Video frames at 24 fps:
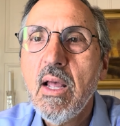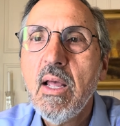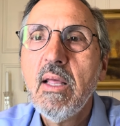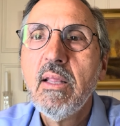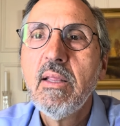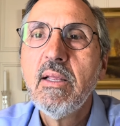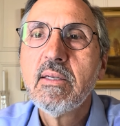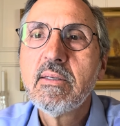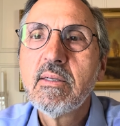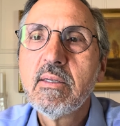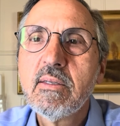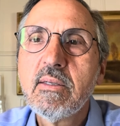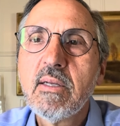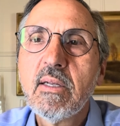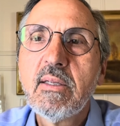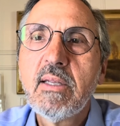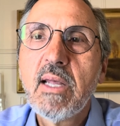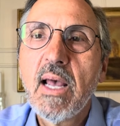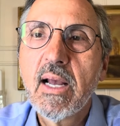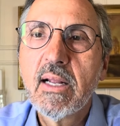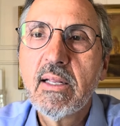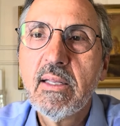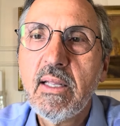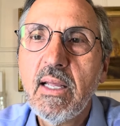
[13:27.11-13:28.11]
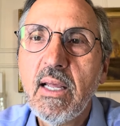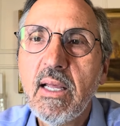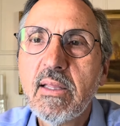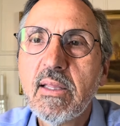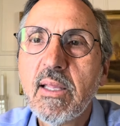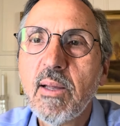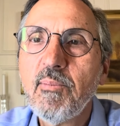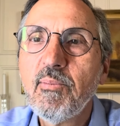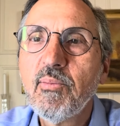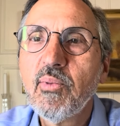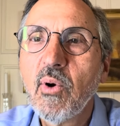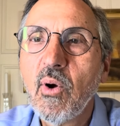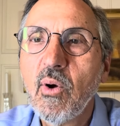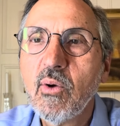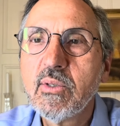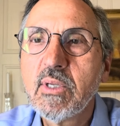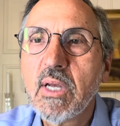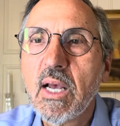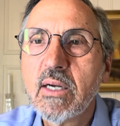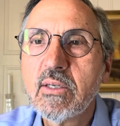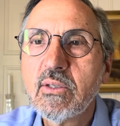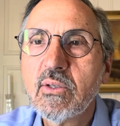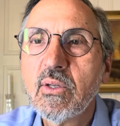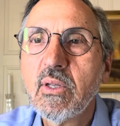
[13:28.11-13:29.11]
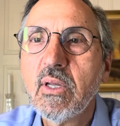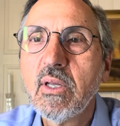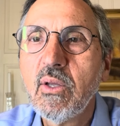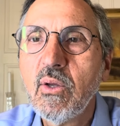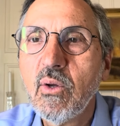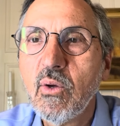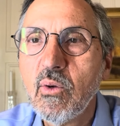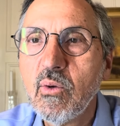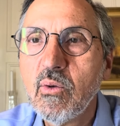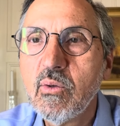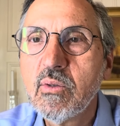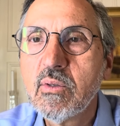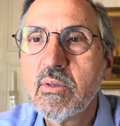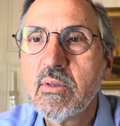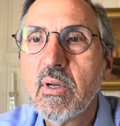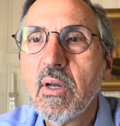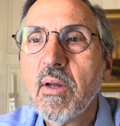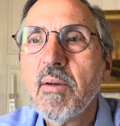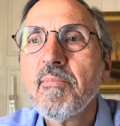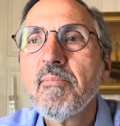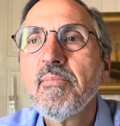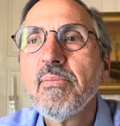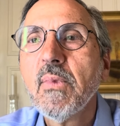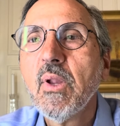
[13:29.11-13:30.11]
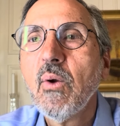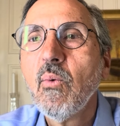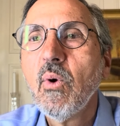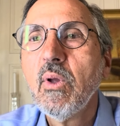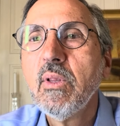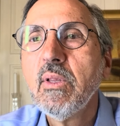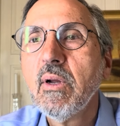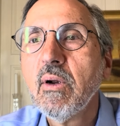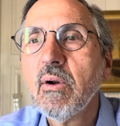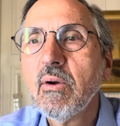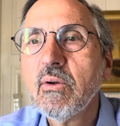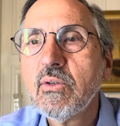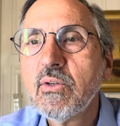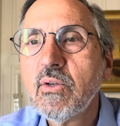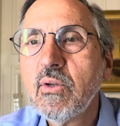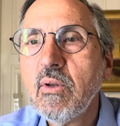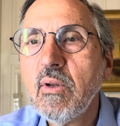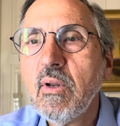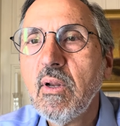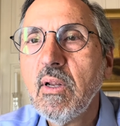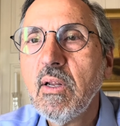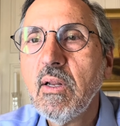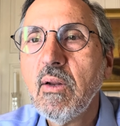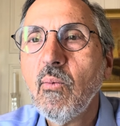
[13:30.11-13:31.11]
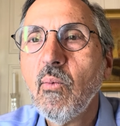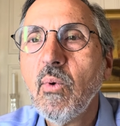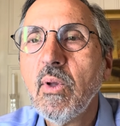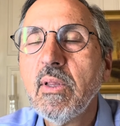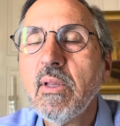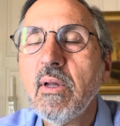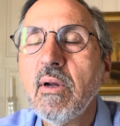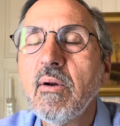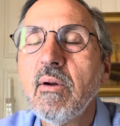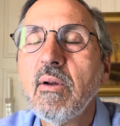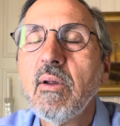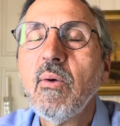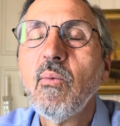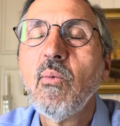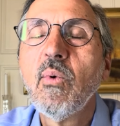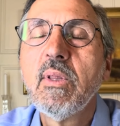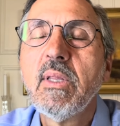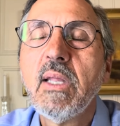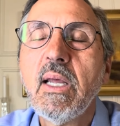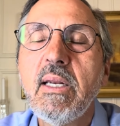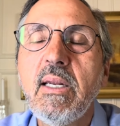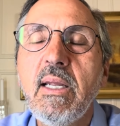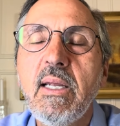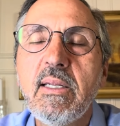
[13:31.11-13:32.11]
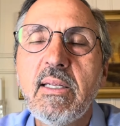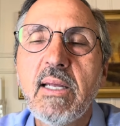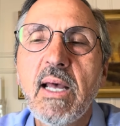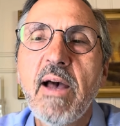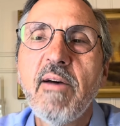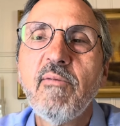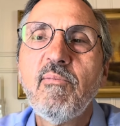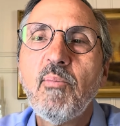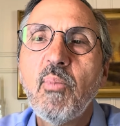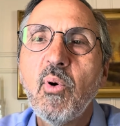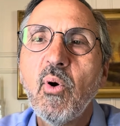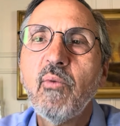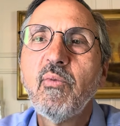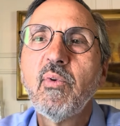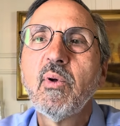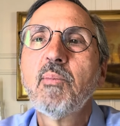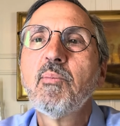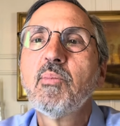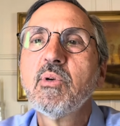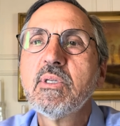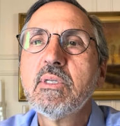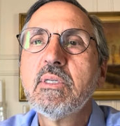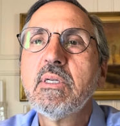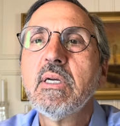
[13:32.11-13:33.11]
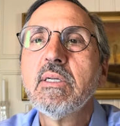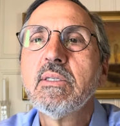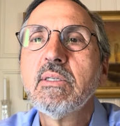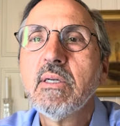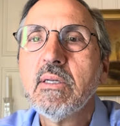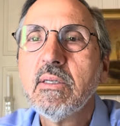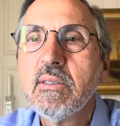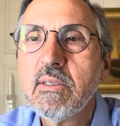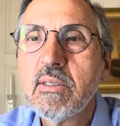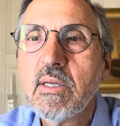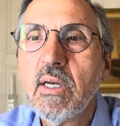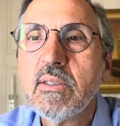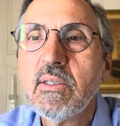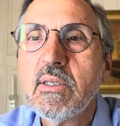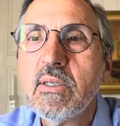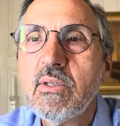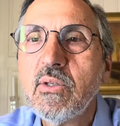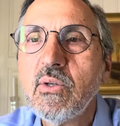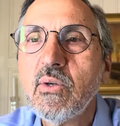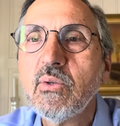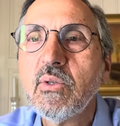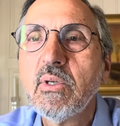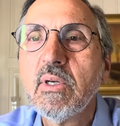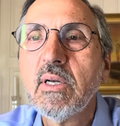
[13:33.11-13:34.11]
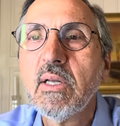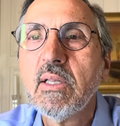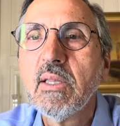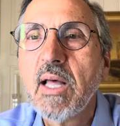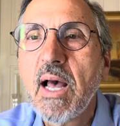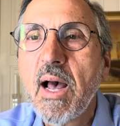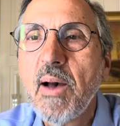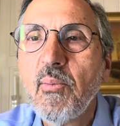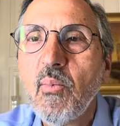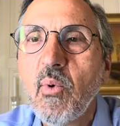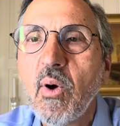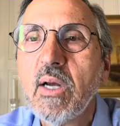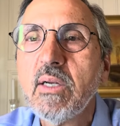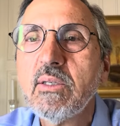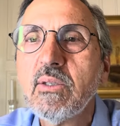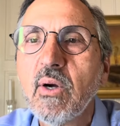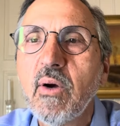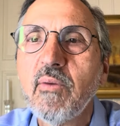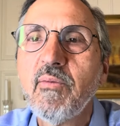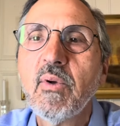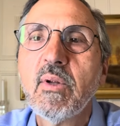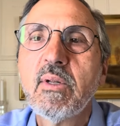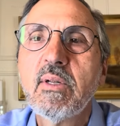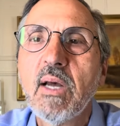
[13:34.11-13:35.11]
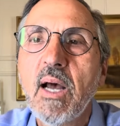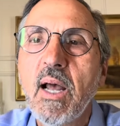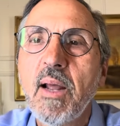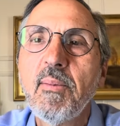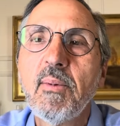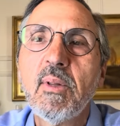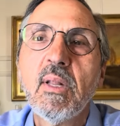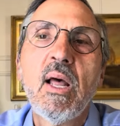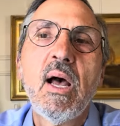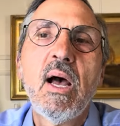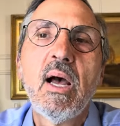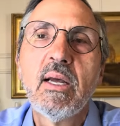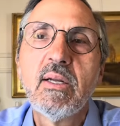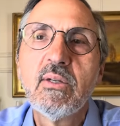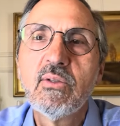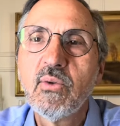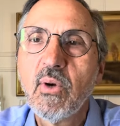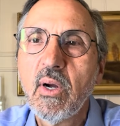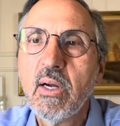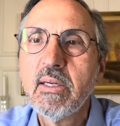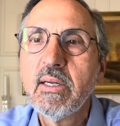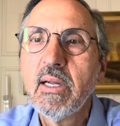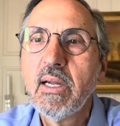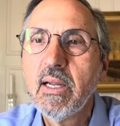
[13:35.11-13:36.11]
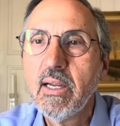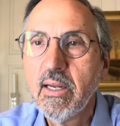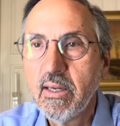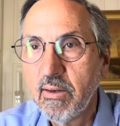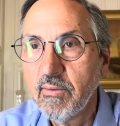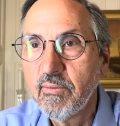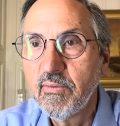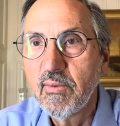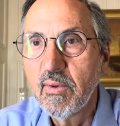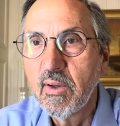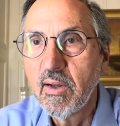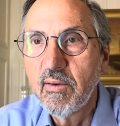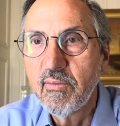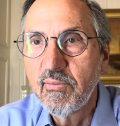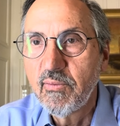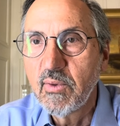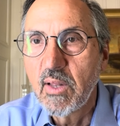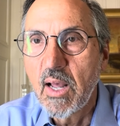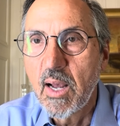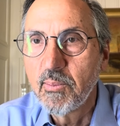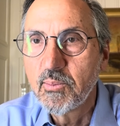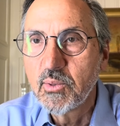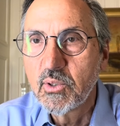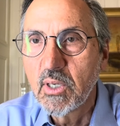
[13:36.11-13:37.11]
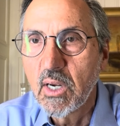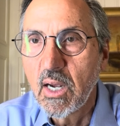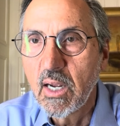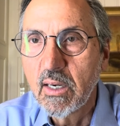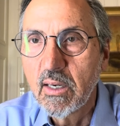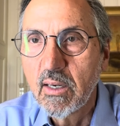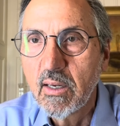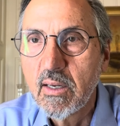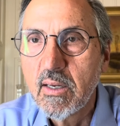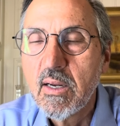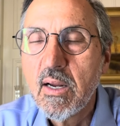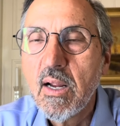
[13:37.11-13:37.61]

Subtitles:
This is a technique that pros actually use when they need to have perfect precision, such as using a lob wedge off a tight lie and trying to hit a flop shot.